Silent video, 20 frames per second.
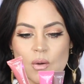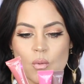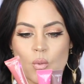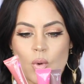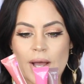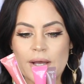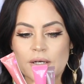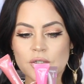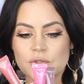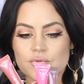
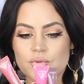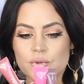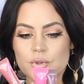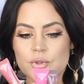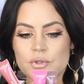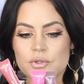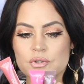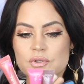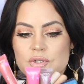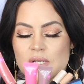Wild
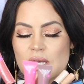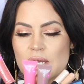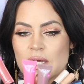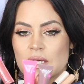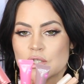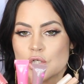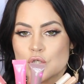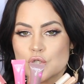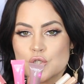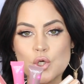Rose,
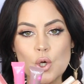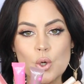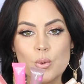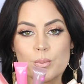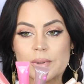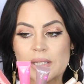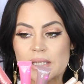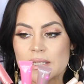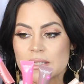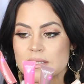and
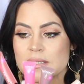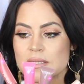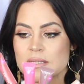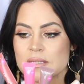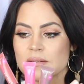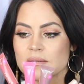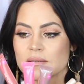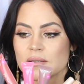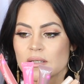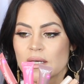
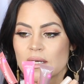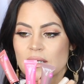Topless.